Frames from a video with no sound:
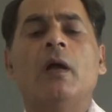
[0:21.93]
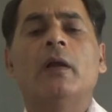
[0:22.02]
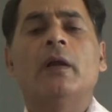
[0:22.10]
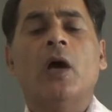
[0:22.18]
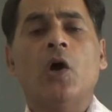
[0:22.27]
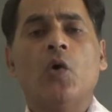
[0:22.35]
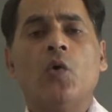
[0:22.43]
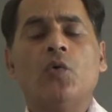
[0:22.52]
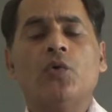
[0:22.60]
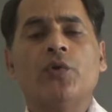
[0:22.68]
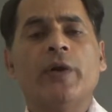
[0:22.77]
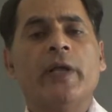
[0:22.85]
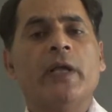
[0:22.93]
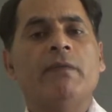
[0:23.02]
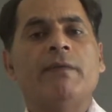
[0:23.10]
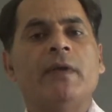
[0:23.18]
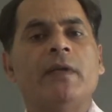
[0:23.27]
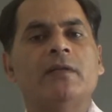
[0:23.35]
Now, today
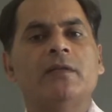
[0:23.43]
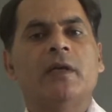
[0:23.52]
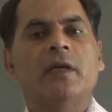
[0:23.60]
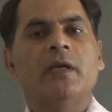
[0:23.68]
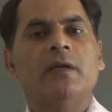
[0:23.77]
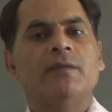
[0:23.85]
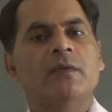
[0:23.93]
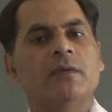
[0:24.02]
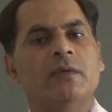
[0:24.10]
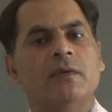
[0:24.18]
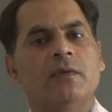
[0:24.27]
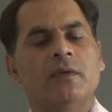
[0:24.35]
we will study